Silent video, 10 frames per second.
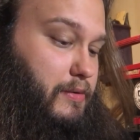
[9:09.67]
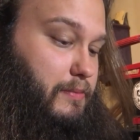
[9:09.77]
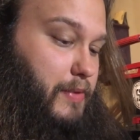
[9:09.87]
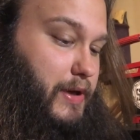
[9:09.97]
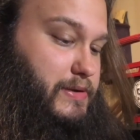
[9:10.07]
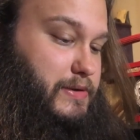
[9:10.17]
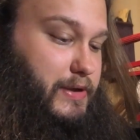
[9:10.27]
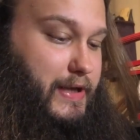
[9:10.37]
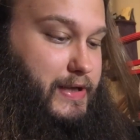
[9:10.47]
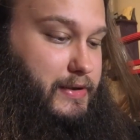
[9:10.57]
But
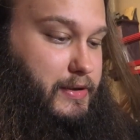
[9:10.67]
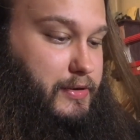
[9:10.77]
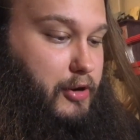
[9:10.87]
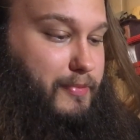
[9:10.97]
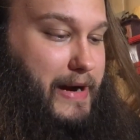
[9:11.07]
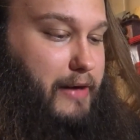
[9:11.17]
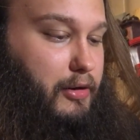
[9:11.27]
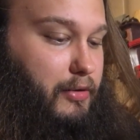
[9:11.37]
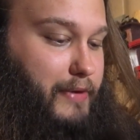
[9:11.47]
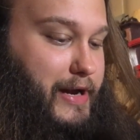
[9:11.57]
again, no
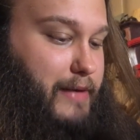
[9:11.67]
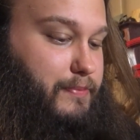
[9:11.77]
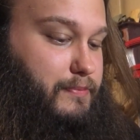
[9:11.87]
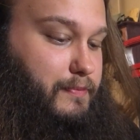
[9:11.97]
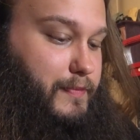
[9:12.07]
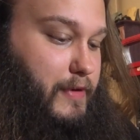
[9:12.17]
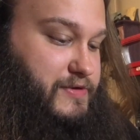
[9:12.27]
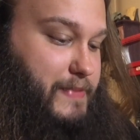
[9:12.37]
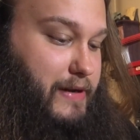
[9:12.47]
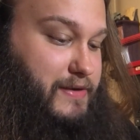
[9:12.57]
Mylar wrap.
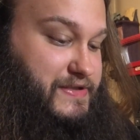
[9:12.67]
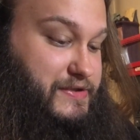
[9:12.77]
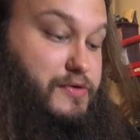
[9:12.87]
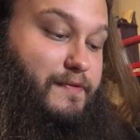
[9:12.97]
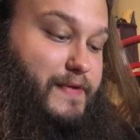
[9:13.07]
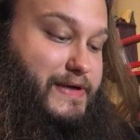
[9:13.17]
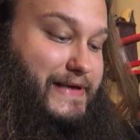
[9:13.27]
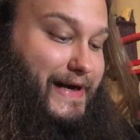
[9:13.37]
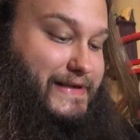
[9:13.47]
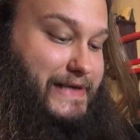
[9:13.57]
Those pellets do fit
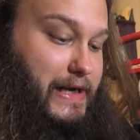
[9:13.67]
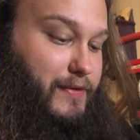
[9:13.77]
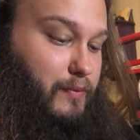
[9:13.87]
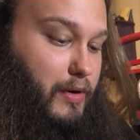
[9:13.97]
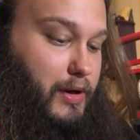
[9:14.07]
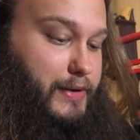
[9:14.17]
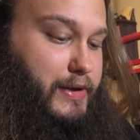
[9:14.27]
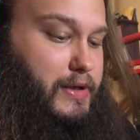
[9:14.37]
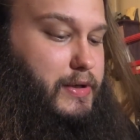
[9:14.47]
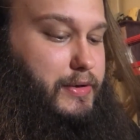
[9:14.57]
kind of tight in the wad.
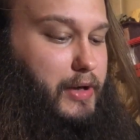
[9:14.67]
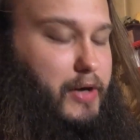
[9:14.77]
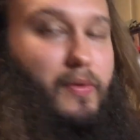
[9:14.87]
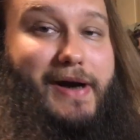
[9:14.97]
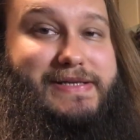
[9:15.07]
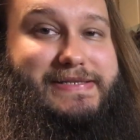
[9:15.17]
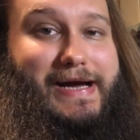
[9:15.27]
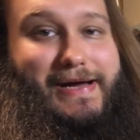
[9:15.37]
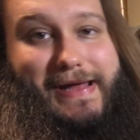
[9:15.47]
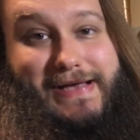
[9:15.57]
Not quite as
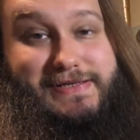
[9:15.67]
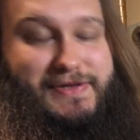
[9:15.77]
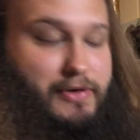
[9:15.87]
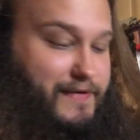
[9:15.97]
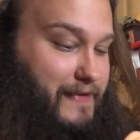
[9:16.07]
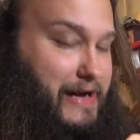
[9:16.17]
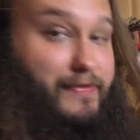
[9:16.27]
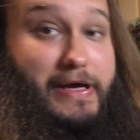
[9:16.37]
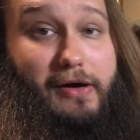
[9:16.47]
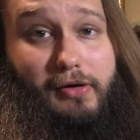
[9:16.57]
tight as the
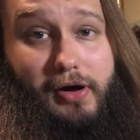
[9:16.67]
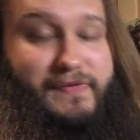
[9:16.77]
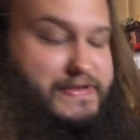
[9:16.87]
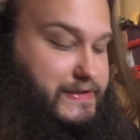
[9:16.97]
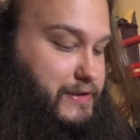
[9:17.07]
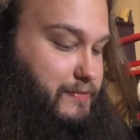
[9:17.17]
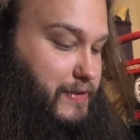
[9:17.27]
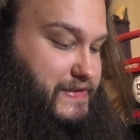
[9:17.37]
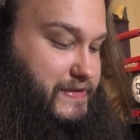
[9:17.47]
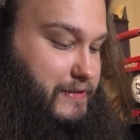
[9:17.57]
35 cal, obviously,
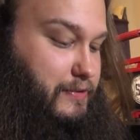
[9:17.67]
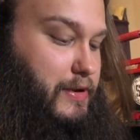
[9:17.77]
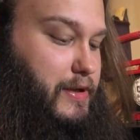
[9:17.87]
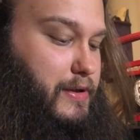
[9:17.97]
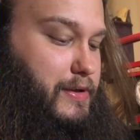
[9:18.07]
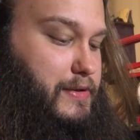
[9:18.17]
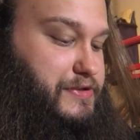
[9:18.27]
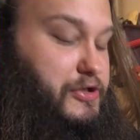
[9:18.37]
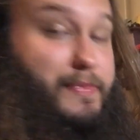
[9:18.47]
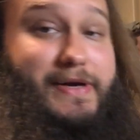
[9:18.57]
but still
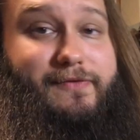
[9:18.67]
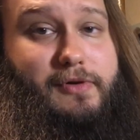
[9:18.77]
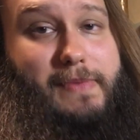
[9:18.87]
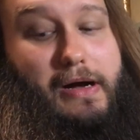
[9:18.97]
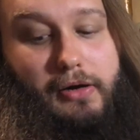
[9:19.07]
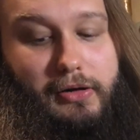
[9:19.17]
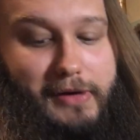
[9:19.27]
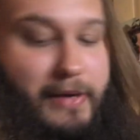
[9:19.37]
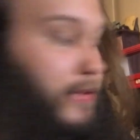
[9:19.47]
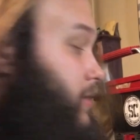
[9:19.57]
too big for a Mylar wrap.